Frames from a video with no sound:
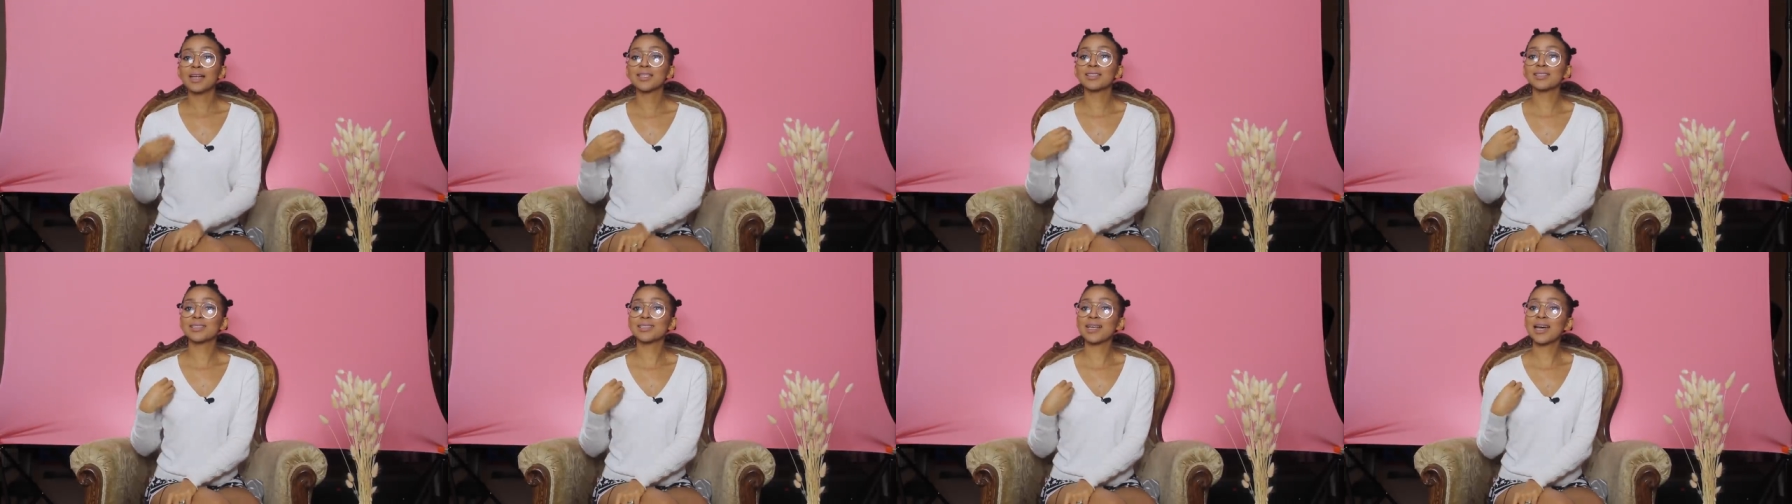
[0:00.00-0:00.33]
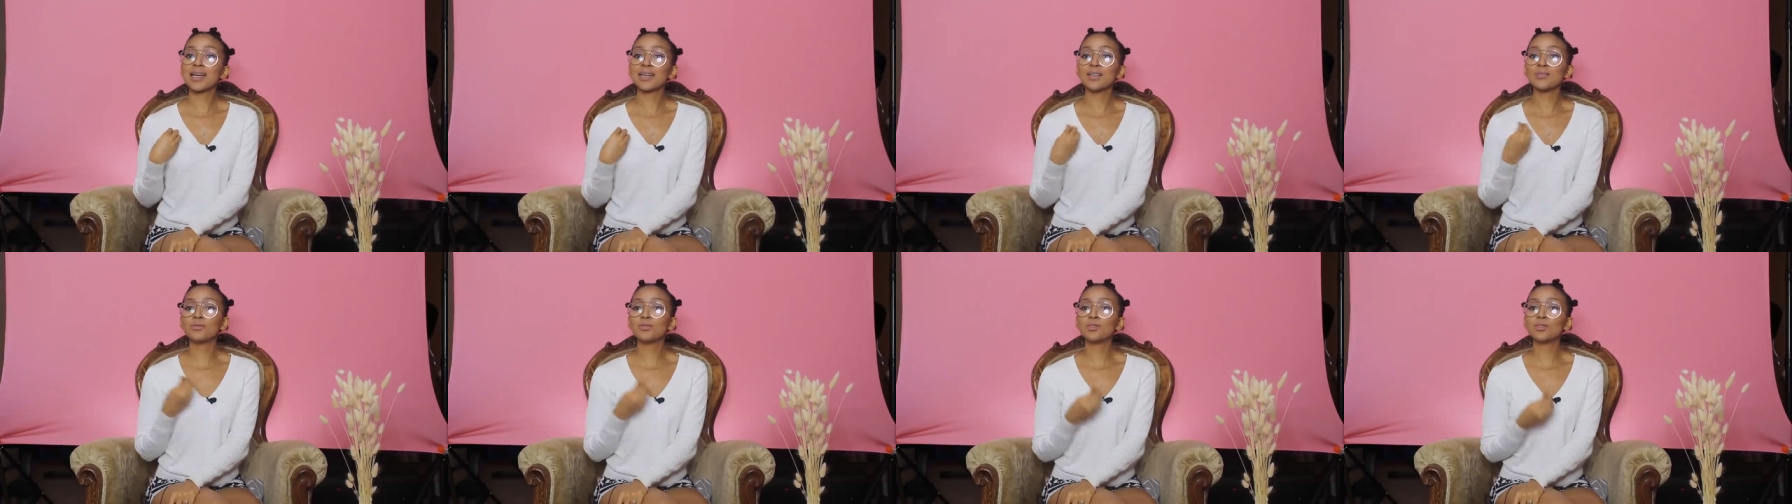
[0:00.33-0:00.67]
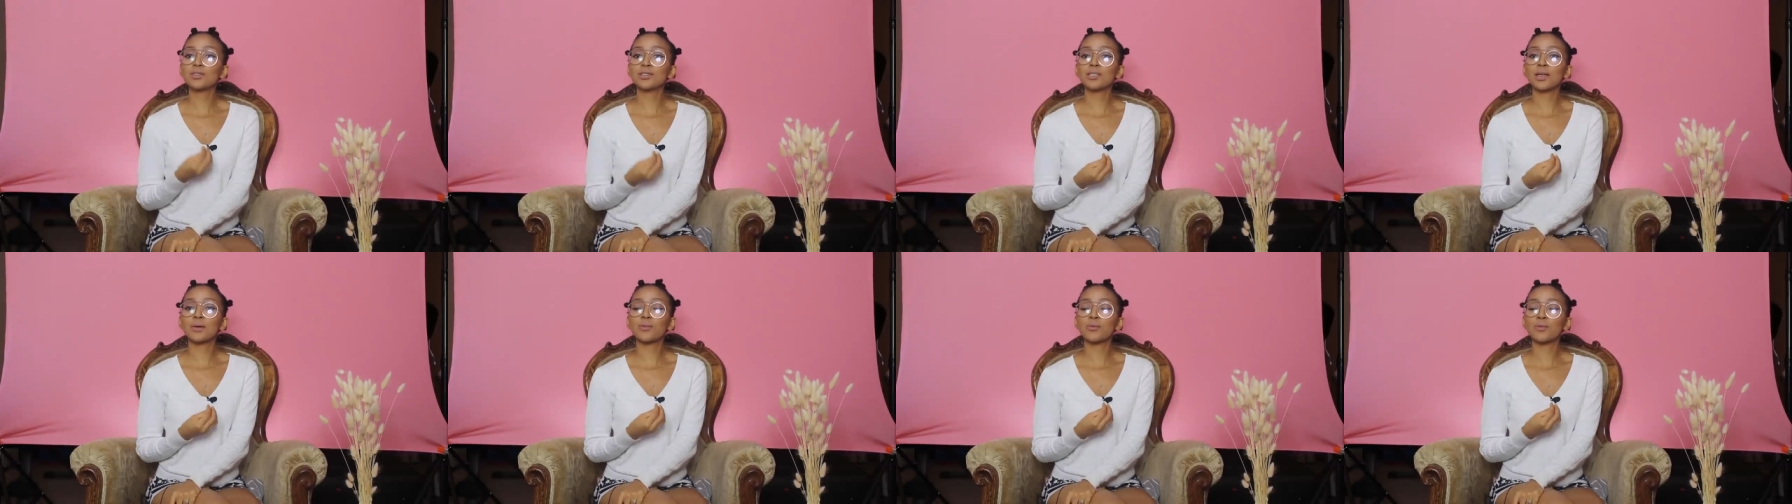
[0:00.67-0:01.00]
Inside of you,
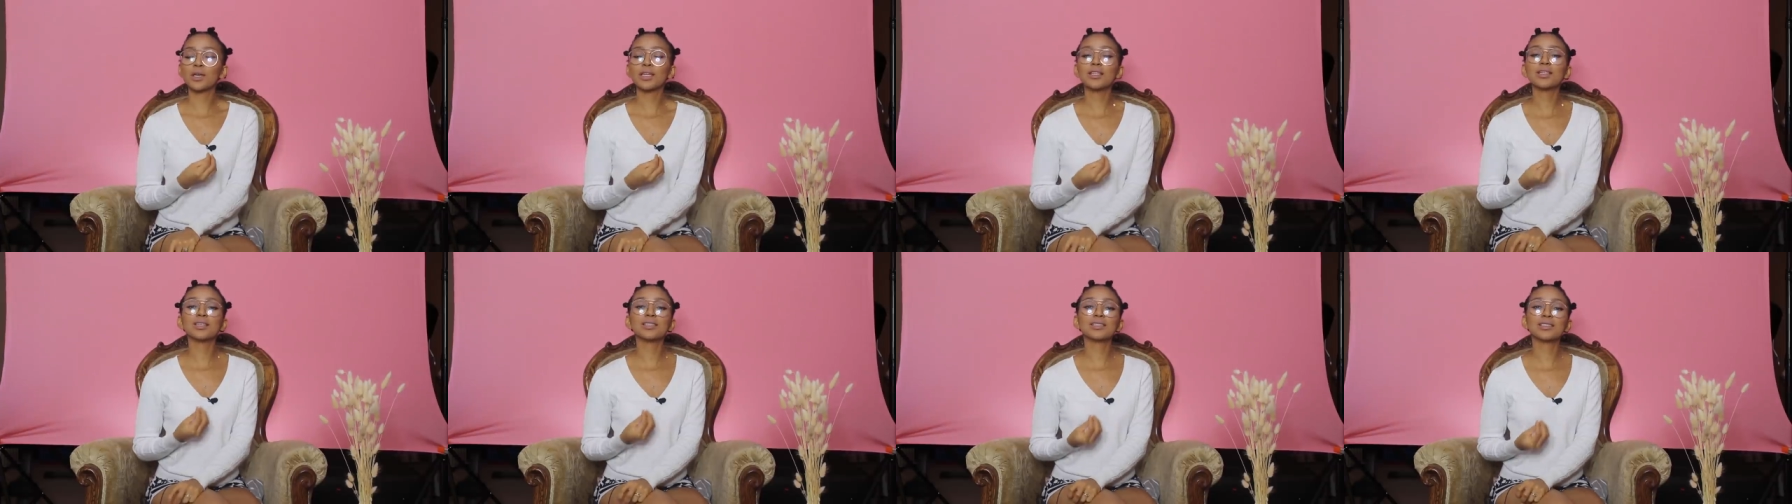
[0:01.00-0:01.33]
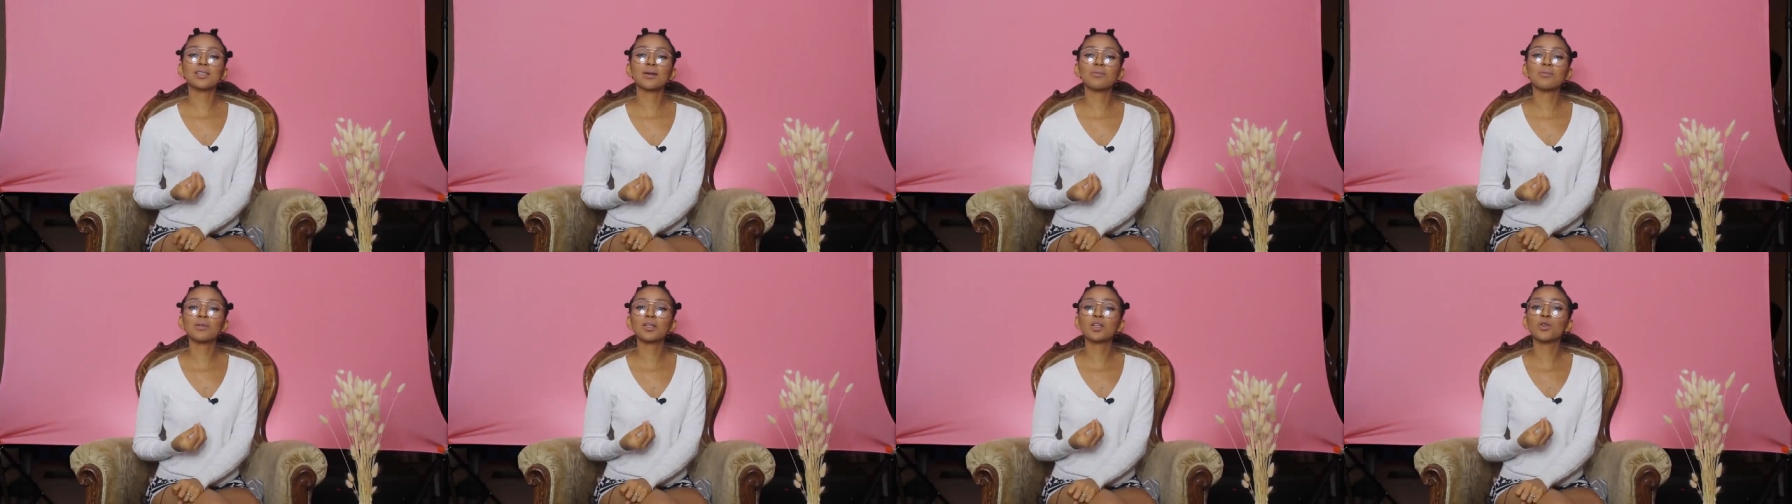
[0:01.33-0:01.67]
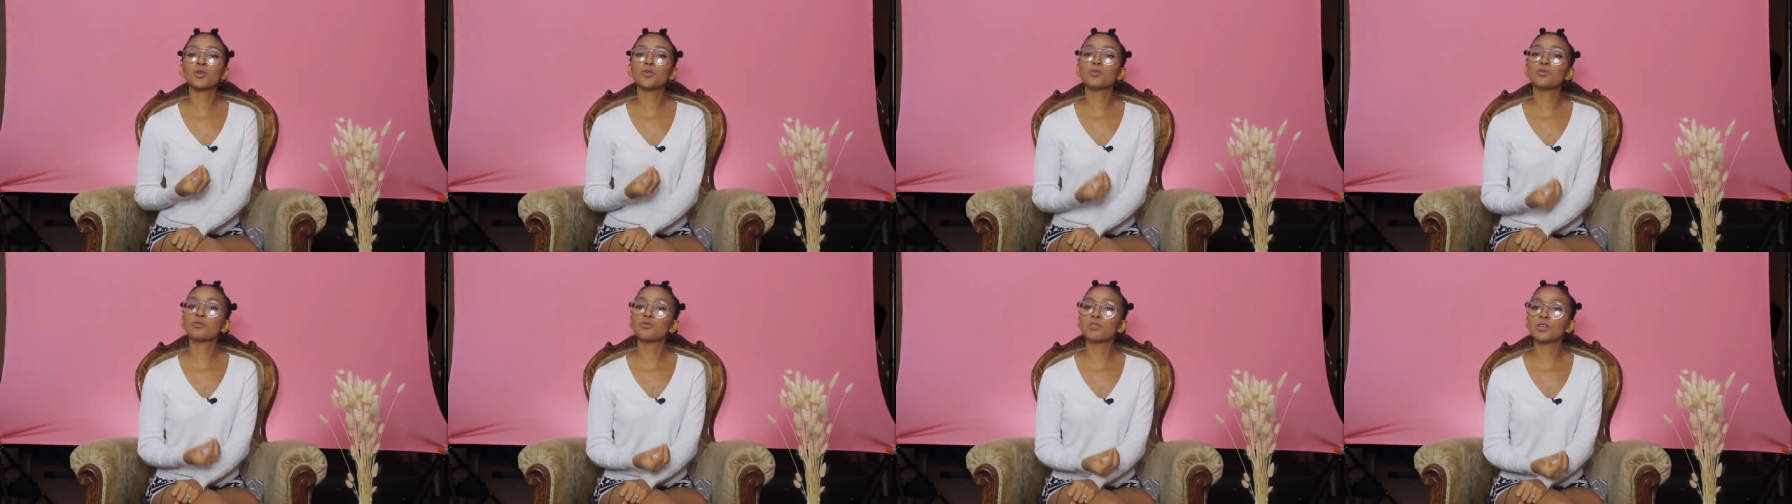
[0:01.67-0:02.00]
somewhere, there's someone
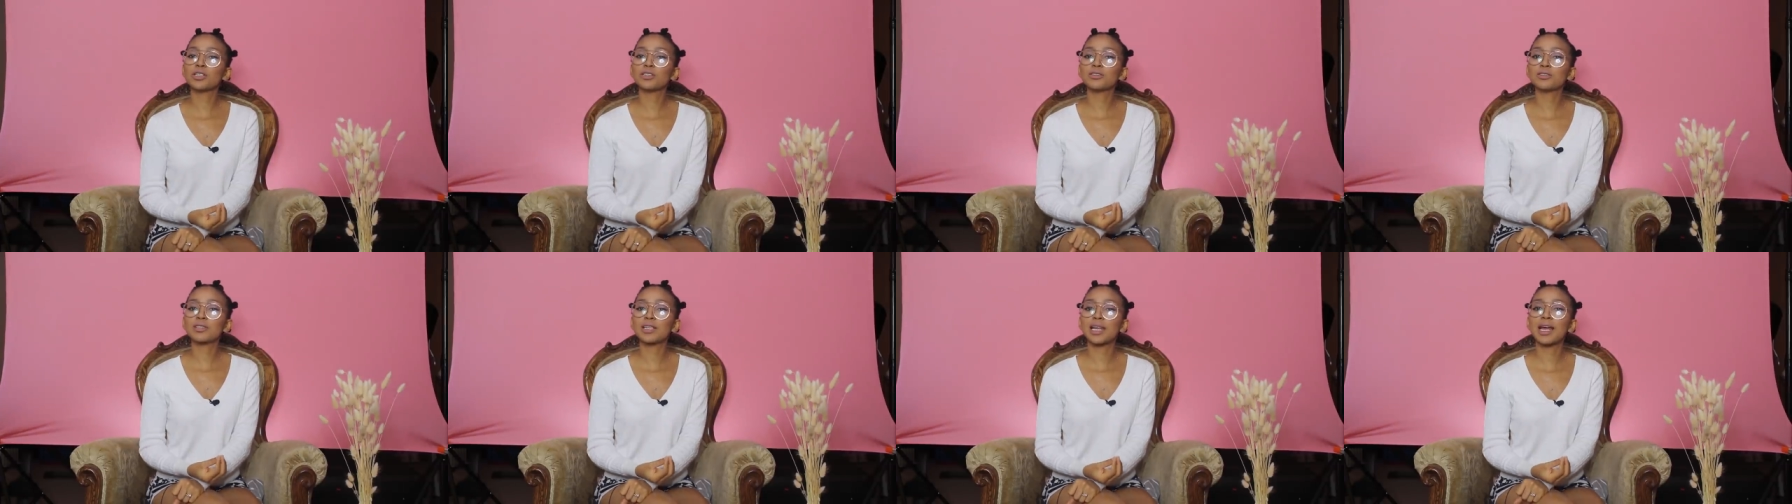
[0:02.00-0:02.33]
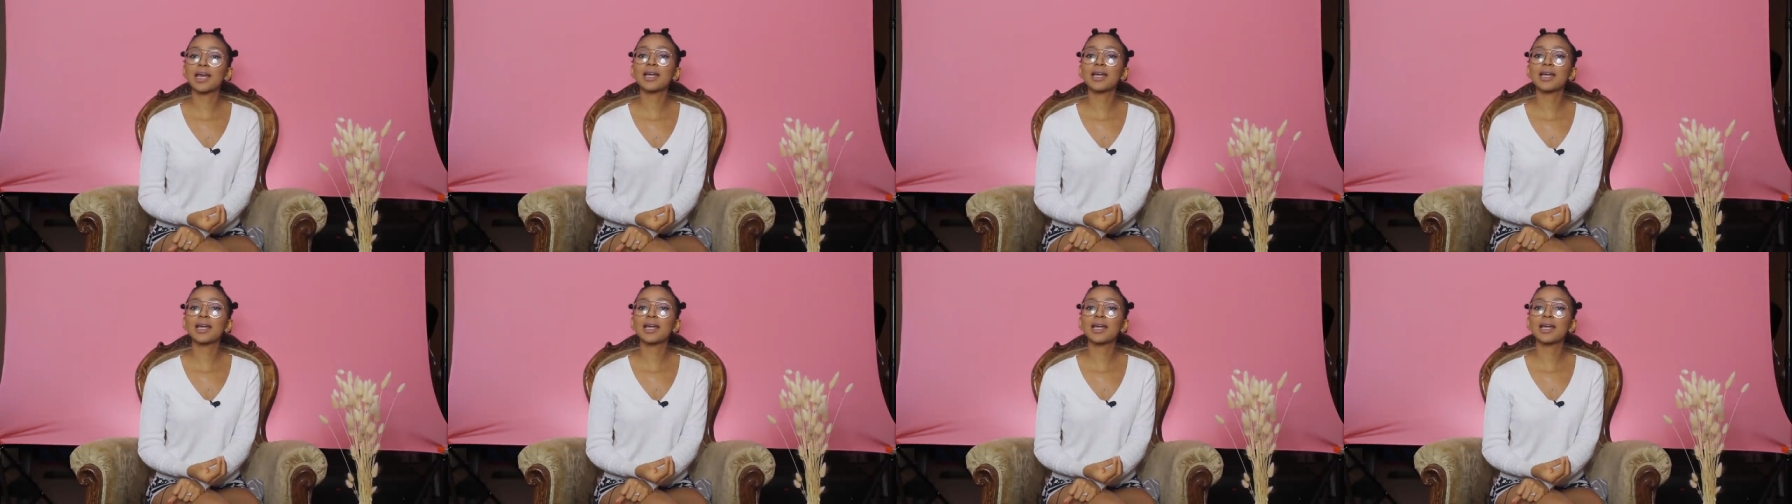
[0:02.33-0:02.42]
who feels